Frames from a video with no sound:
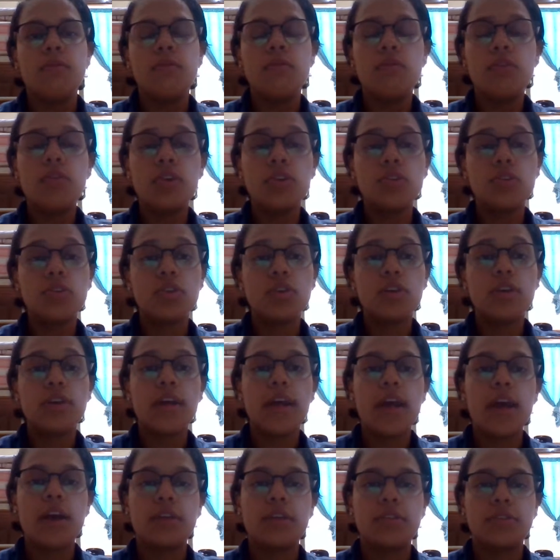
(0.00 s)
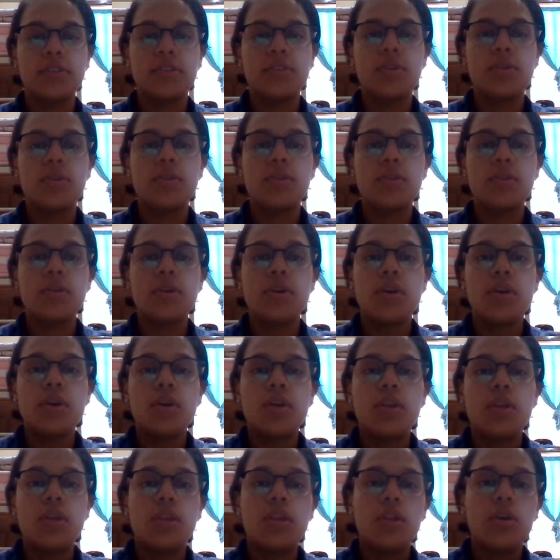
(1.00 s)
For a journal article,
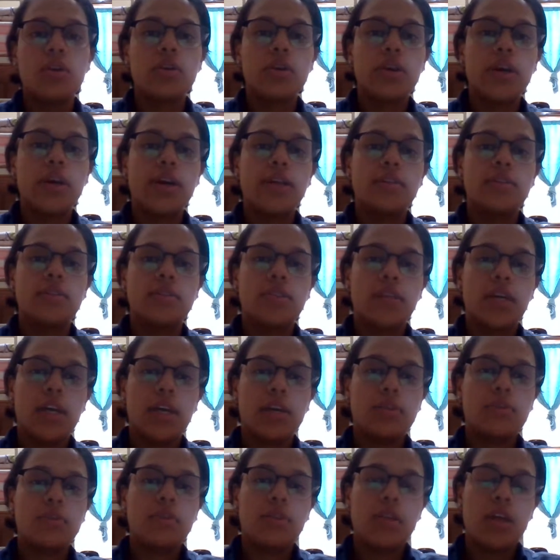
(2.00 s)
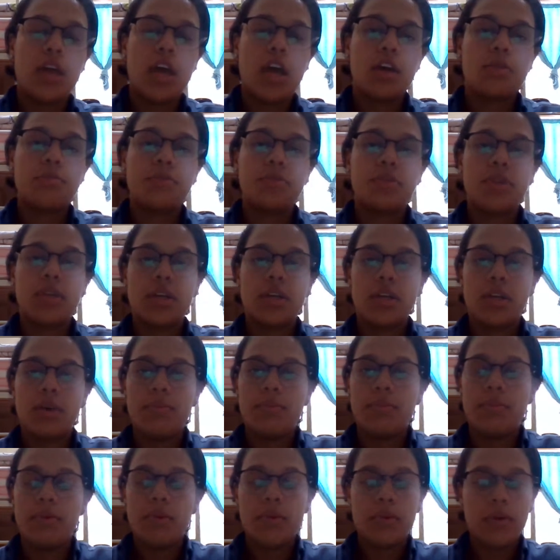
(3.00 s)
look at the title, abstract,
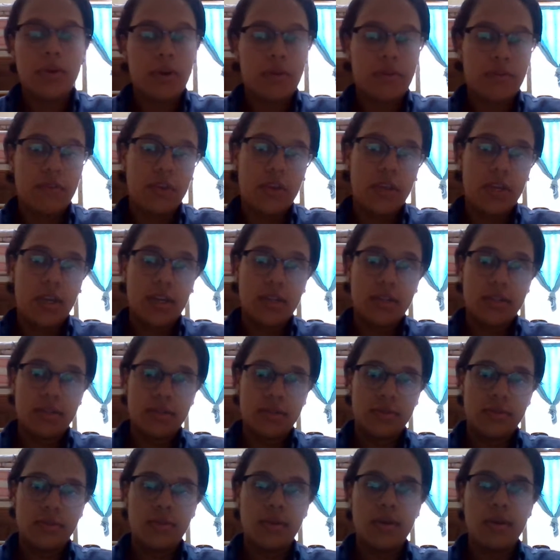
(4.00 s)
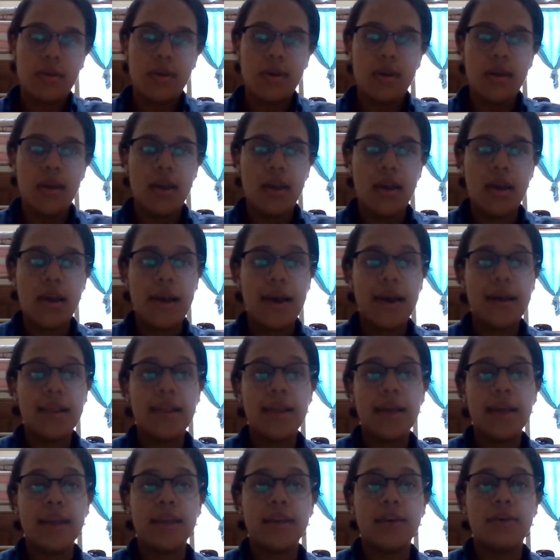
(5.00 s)
and paragraph headings.
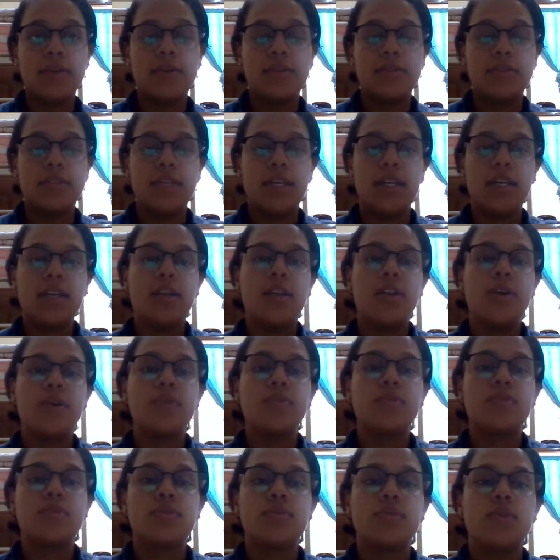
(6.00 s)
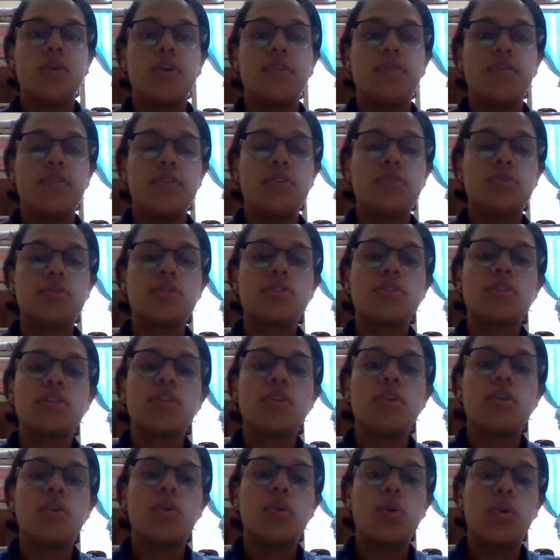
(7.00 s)
Highlight or take note of
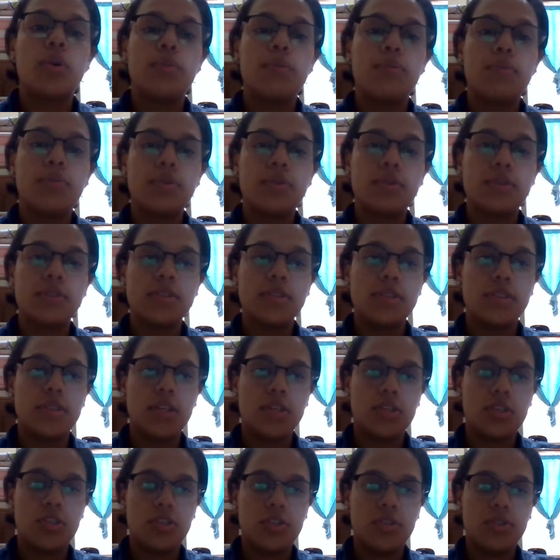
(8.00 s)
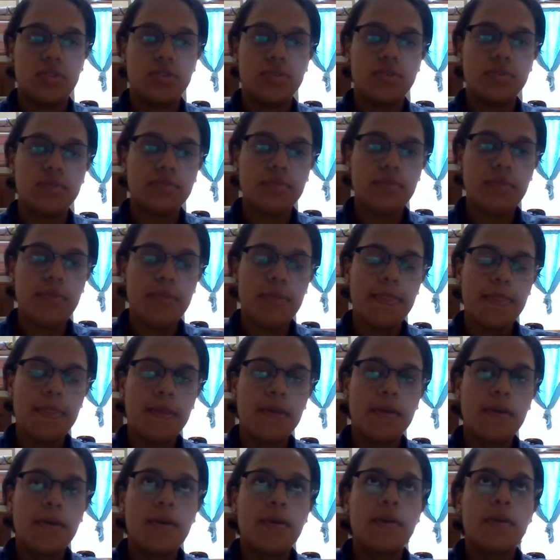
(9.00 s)
interesting or important section.
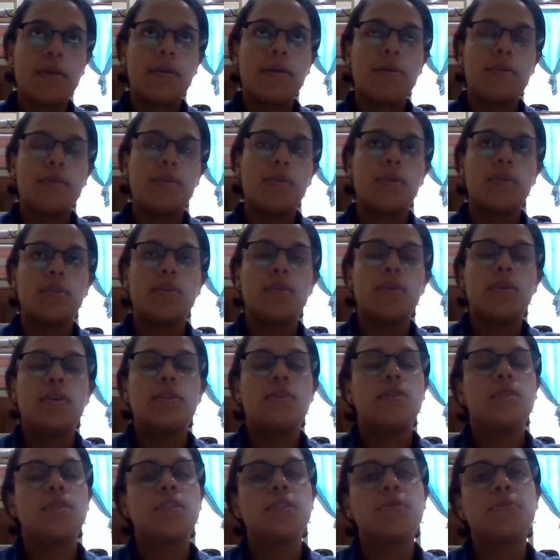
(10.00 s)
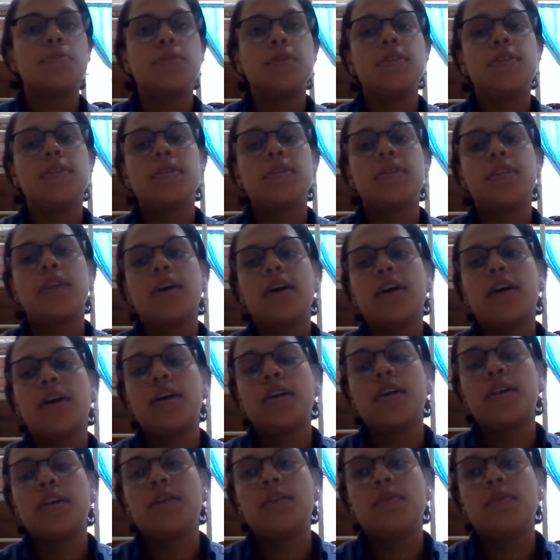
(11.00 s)
Well, this means that